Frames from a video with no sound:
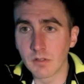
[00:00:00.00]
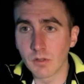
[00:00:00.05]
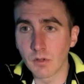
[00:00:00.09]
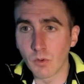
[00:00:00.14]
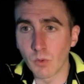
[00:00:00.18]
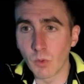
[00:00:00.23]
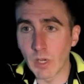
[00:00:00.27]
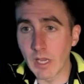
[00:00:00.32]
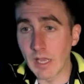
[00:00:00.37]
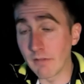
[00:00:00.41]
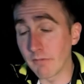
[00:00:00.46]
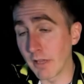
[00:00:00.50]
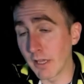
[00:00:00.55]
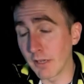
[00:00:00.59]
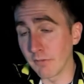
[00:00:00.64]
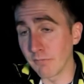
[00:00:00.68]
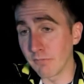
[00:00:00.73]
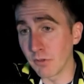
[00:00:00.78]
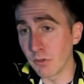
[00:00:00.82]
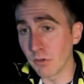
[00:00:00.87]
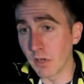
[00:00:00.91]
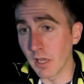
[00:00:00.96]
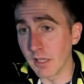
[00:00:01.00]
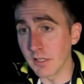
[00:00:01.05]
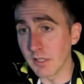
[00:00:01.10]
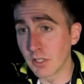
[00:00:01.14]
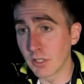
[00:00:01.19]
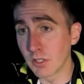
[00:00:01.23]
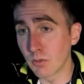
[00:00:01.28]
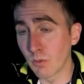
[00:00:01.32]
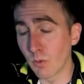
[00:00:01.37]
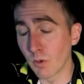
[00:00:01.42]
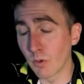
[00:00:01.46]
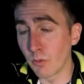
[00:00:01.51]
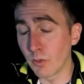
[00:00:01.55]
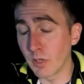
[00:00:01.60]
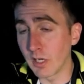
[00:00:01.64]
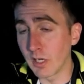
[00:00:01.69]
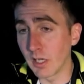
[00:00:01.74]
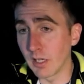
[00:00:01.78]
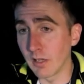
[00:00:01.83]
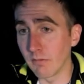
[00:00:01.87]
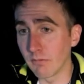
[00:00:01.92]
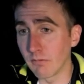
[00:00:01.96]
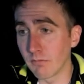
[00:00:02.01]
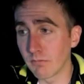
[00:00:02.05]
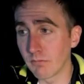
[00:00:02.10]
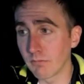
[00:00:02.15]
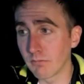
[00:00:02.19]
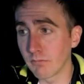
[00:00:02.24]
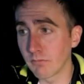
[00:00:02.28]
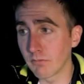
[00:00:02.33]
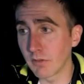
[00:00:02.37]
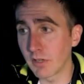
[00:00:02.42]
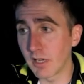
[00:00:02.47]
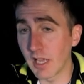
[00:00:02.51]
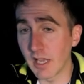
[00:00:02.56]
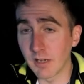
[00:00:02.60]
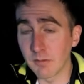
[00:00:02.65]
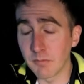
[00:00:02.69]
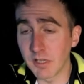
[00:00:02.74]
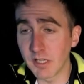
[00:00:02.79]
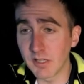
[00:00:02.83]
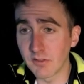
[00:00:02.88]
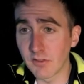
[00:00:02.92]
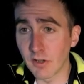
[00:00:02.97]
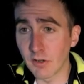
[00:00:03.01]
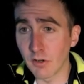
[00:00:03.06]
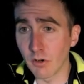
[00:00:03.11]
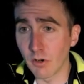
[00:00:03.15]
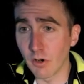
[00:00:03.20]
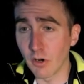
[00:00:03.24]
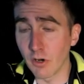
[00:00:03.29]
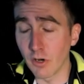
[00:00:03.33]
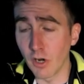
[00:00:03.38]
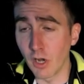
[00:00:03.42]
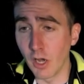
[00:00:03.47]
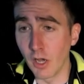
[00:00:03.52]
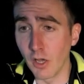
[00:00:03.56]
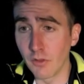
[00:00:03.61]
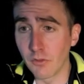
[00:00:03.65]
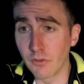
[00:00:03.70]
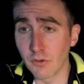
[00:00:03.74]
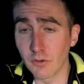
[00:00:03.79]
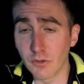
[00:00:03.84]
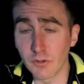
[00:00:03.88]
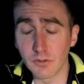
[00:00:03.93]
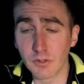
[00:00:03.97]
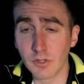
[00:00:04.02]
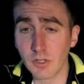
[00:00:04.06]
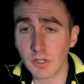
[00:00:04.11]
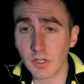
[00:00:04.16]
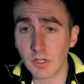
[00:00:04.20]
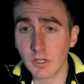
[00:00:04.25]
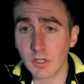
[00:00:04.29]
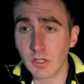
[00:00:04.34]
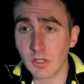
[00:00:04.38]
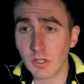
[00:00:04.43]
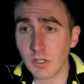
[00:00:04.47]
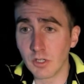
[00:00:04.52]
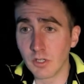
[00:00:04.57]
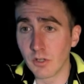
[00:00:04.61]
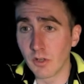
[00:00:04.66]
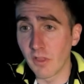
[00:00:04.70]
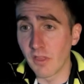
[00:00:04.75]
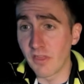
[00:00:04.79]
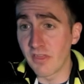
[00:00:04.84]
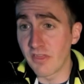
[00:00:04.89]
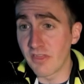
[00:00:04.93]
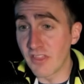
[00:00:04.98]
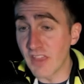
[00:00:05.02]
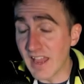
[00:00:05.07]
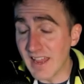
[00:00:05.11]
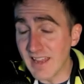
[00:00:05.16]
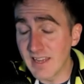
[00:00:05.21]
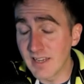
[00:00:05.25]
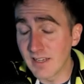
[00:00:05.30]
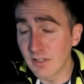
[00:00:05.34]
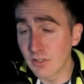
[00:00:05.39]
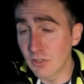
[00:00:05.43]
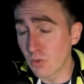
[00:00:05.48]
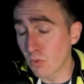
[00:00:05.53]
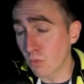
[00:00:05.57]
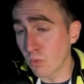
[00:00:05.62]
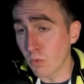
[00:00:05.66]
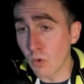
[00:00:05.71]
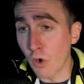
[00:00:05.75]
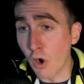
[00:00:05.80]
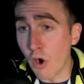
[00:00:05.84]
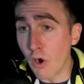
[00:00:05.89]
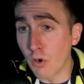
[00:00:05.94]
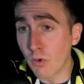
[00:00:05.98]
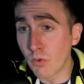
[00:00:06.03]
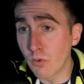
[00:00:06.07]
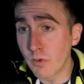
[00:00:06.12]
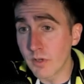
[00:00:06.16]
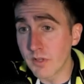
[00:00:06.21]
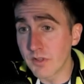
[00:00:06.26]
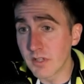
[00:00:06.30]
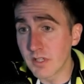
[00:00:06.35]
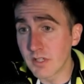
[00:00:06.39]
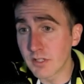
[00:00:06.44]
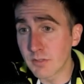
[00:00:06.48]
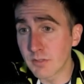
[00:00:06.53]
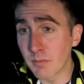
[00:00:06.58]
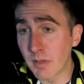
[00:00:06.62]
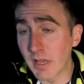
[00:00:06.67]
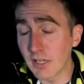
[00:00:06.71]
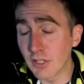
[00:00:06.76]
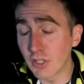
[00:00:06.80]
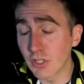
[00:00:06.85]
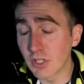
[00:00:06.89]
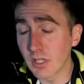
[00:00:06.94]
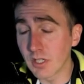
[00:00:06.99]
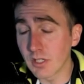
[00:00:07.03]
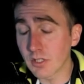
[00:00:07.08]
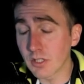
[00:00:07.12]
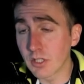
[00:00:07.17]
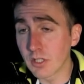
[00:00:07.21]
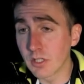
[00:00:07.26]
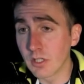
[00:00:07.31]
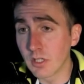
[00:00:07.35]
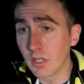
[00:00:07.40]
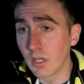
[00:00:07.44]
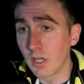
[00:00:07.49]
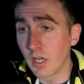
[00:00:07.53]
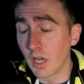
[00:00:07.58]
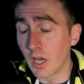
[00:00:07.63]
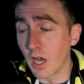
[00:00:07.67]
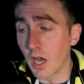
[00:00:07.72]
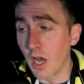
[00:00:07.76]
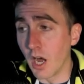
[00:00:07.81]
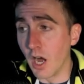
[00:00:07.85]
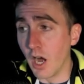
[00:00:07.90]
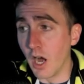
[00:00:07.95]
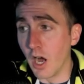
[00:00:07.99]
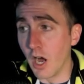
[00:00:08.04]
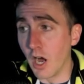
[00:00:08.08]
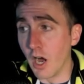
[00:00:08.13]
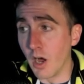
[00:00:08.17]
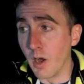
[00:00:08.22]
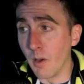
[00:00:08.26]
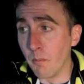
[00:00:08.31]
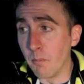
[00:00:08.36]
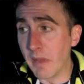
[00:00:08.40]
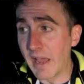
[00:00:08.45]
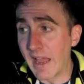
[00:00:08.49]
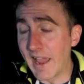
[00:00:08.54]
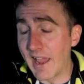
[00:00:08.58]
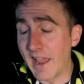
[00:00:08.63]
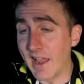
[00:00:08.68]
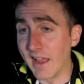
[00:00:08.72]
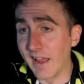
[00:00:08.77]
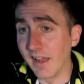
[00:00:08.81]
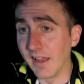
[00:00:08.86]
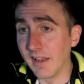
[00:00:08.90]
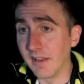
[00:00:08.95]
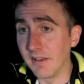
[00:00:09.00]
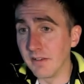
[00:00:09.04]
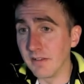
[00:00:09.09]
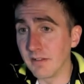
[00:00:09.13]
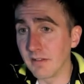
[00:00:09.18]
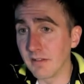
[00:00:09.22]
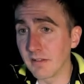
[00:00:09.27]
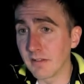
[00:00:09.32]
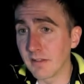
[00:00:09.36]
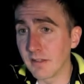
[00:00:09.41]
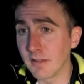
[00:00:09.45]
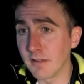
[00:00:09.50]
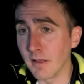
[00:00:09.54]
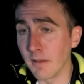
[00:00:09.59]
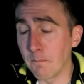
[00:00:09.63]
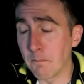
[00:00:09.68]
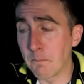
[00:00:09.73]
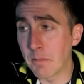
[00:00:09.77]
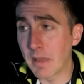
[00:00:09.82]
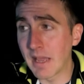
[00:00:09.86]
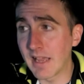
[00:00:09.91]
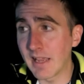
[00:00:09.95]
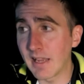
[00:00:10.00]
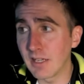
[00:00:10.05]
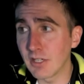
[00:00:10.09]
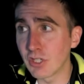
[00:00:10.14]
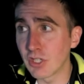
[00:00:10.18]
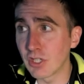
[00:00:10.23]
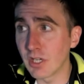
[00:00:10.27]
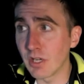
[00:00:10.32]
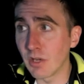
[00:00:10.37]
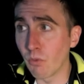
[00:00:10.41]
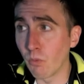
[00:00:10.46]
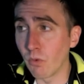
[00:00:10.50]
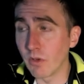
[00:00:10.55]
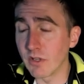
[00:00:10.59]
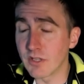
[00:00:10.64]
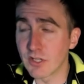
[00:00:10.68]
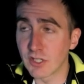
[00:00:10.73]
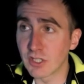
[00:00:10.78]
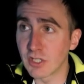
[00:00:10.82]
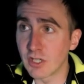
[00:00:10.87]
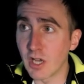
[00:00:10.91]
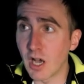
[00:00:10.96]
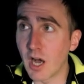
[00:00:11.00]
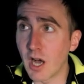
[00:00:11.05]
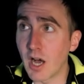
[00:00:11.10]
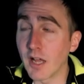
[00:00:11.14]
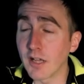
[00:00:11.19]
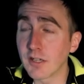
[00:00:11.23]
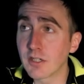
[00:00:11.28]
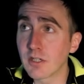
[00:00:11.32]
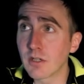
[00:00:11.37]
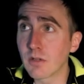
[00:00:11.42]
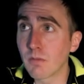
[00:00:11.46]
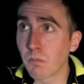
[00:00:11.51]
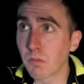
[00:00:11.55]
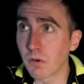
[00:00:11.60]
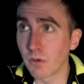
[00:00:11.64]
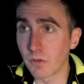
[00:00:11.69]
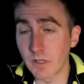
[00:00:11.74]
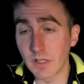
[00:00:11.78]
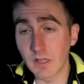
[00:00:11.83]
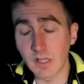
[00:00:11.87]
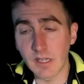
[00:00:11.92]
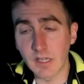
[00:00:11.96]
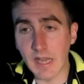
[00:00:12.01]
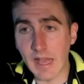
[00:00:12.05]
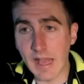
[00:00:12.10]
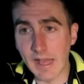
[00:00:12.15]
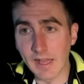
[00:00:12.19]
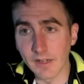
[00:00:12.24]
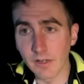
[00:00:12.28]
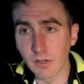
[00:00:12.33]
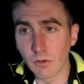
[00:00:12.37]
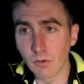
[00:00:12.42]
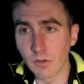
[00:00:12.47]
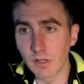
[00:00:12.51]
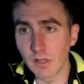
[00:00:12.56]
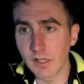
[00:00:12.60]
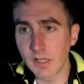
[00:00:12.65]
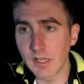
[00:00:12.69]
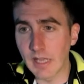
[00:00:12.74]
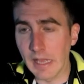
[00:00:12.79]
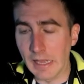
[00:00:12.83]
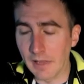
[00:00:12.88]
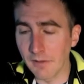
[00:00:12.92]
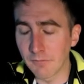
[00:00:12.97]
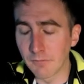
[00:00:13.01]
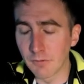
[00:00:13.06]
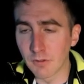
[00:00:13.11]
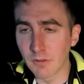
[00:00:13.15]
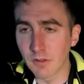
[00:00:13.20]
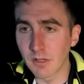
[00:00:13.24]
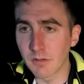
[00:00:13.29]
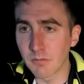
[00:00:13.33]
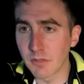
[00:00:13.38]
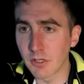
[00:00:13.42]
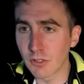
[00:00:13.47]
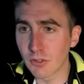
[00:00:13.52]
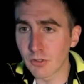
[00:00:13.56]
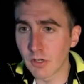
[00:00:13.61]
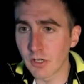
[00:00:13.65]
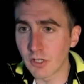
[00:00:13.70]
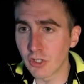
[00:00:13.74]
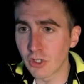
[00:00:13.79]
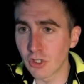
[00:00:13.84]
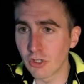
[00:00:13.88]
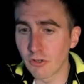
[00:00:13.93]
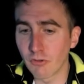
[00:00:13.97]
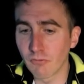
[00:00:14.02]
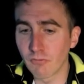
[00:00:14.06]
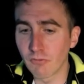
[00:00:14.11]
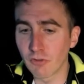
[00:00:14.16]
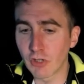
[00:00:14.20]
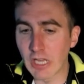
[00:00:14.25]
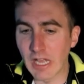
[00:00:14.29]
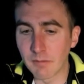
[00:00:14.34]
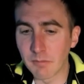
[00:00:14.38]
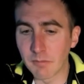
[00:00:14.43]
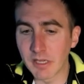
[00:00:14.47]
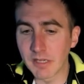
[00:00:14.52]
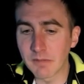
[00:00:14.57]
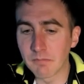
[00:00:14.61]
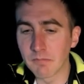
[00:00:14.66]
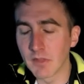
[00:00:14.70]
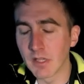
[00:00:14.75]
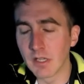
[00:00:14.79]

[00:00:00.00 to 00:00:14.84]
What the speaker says: we have had a few cases where we give ketamine. There are other things wrong with this patient, and the patient was not breathing adequately after the administration of ketamine,